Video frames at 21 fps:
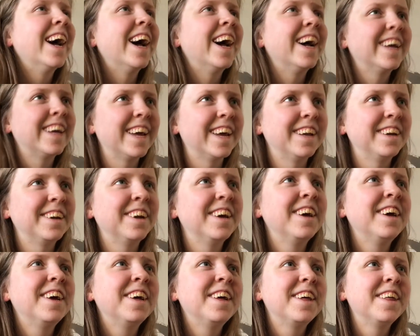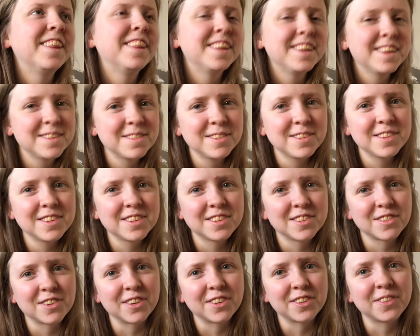Again, this was a
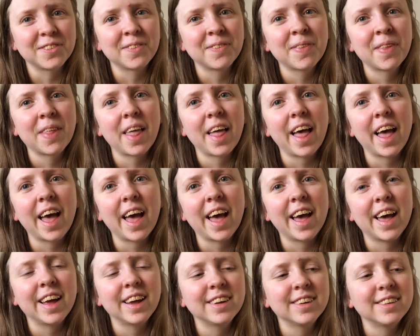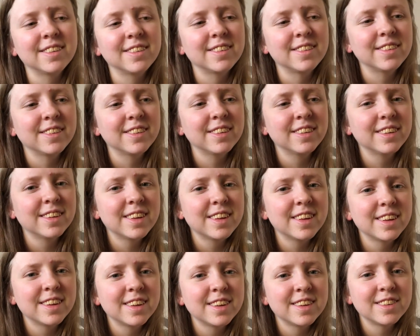struggle, and
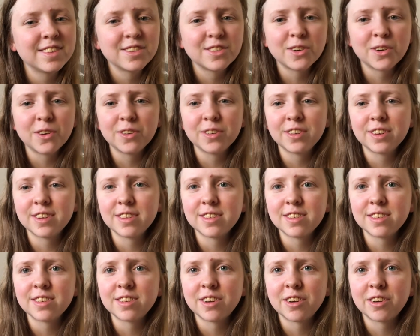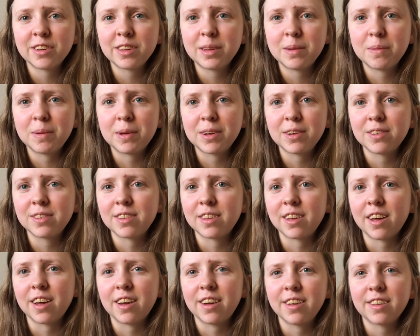it's not necessarily because
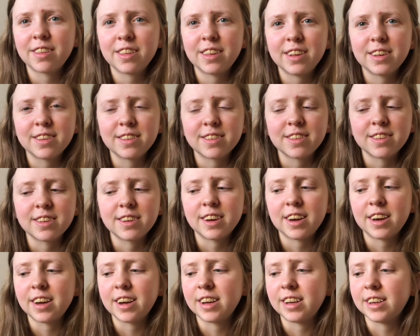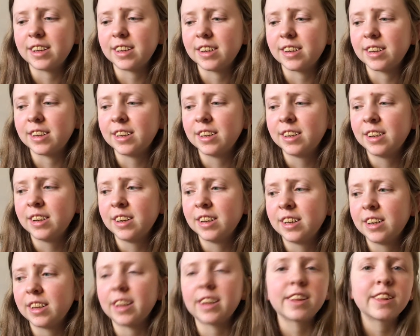there aren't things that I
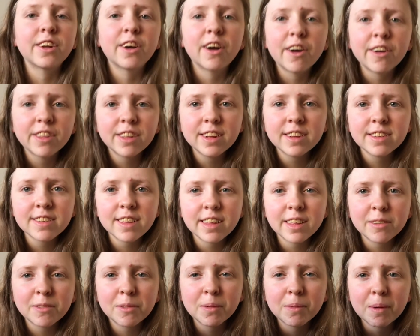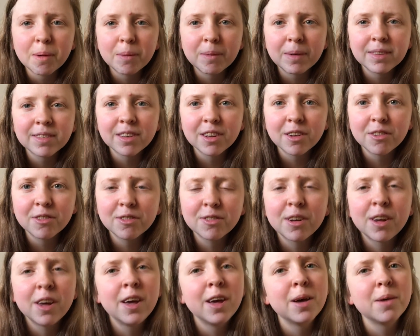like, there are things I love about myself,
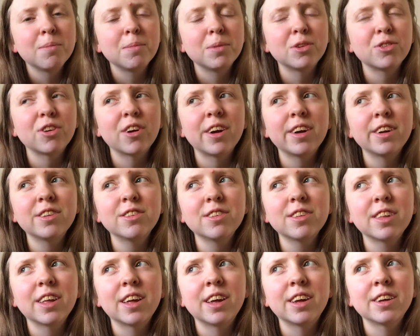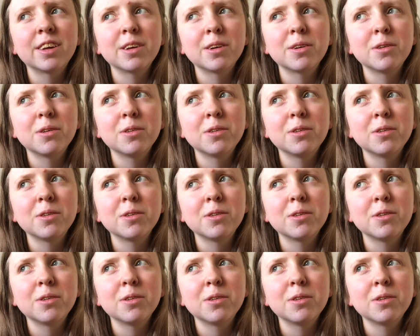but trying to like